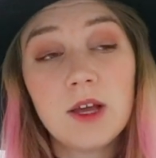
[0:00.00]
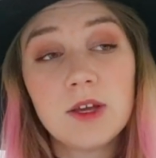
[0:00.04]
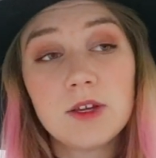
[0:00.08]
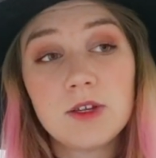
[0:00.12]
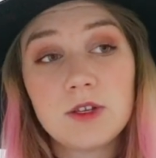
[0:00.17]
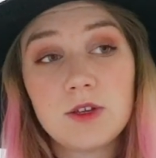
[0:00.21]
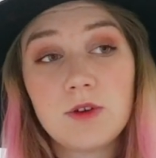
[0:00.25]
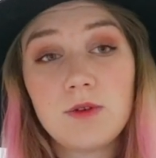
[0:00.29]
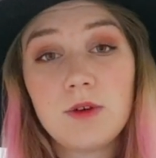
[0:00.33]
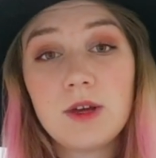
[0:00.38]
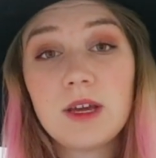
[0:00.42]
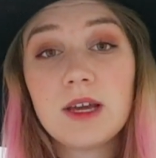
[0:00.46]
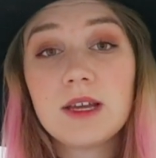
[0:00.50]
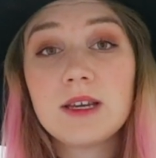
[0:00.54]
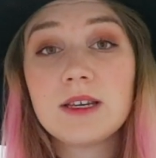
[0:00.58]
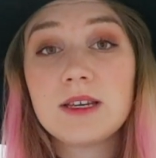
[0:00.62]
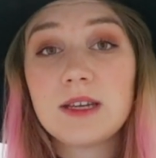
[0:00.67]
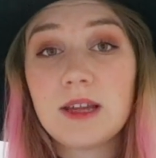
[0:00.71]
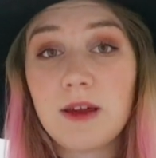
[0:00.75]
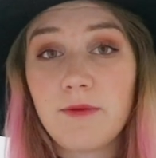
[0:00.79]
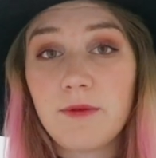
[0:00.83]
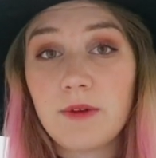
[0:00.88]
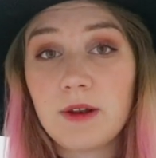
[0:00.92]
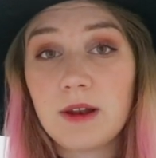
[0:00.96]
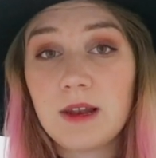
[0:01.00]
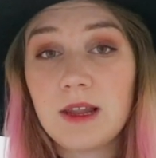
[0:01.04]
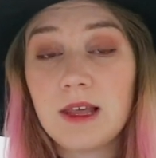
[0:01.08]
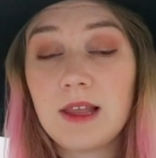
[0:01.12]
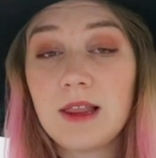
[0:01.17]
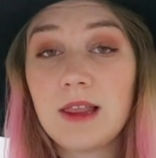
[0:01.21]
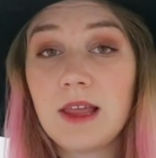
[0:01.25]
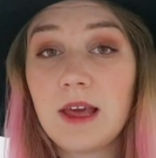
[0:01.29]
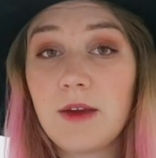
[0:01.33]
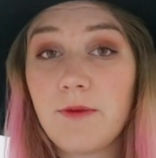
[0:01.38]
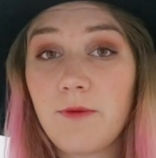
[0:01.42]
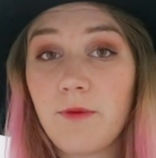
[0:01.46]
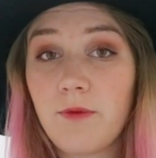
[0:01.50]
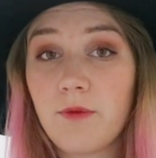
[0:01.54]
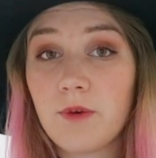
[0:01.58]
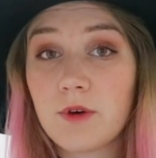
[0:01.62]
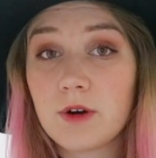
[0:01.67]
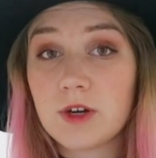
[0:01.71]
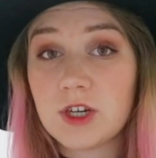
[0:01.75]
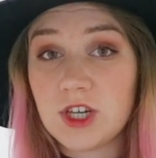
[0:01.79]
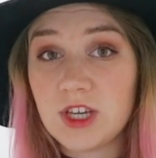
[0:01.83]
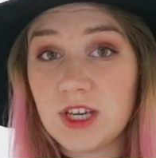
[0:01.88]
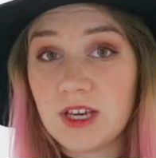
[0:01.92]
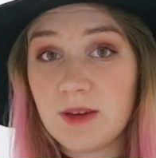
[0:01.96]
So you can definitely live
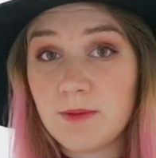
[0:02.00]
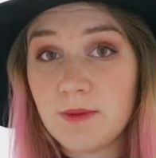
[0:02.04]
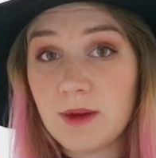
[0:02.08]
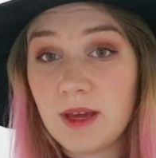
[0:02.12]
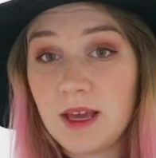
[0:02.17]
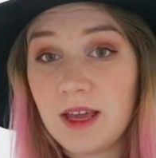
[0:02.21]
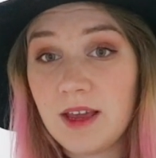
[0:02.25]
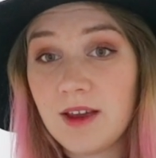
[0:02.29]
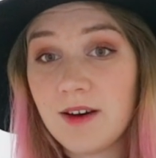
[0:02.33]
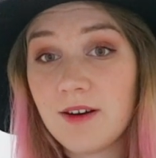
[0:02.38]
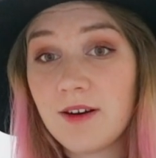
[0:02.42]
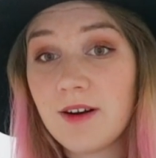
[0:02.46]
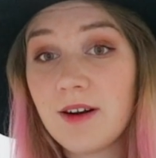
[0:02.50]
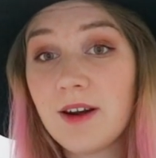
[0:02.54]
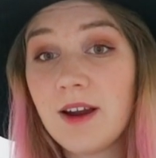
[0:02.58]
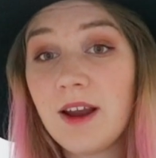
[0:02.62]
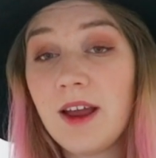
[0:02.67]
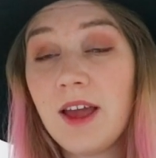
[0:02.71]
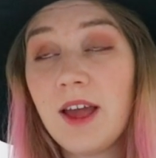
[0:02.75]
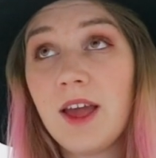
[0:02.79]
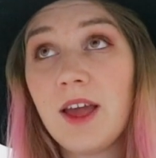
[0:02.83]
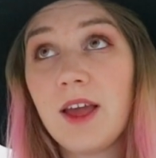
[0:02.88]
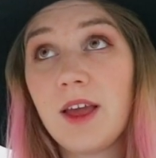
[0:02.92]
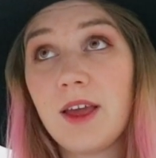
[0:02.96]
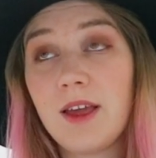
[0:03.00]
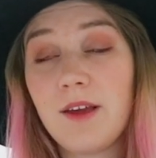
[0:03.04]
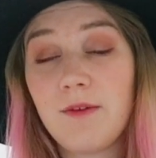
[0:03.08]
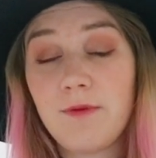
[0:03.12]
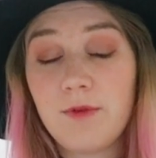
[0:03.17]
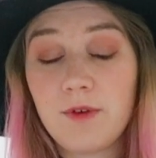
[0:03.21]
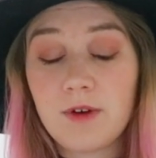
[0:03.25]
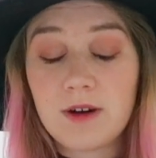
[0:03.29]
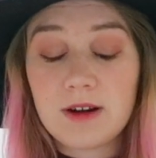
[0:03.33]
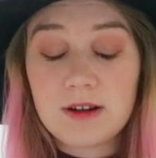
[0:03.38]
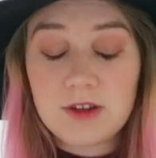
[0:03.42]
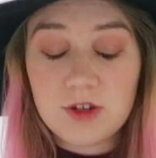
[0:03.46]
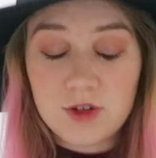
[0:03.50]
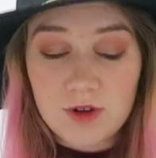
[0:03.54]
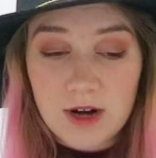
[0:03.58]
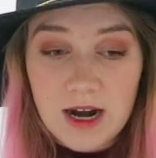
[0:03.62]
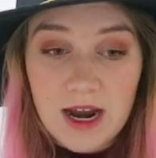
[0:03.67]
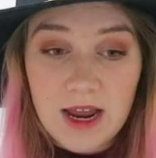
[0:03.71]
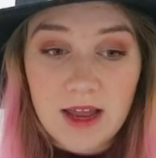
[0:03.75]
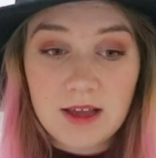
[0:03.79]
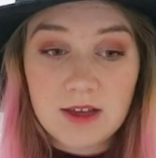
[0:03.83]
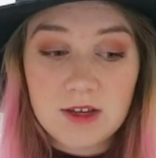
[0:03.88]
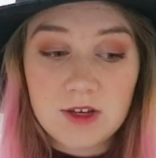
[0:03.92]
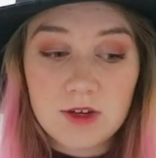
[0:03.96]
for cheap here if you're
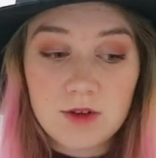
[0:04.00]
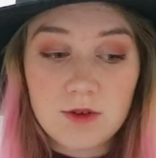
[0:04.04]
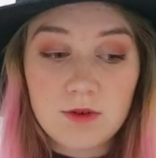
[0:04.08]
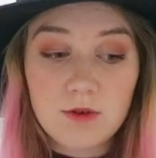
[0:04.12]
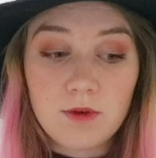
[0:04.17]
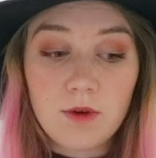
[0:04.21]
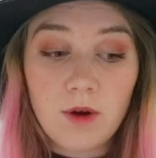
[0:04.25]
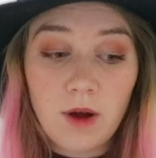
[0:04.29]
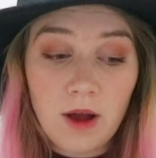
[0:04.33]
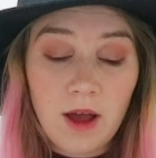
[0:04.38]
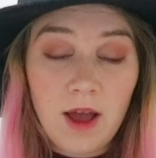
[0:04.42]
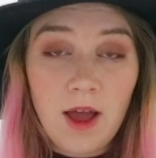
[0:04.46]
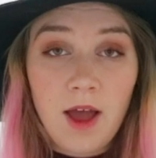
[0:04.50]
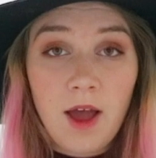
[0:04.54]
trying to.